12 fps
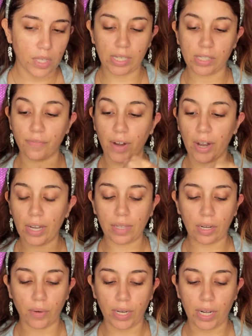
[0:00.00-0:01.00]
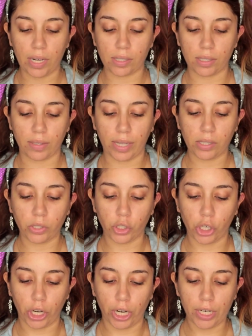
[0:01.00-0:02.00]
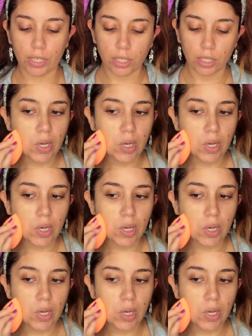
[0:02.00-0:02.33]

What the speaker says: It's very liquidy, so that's good.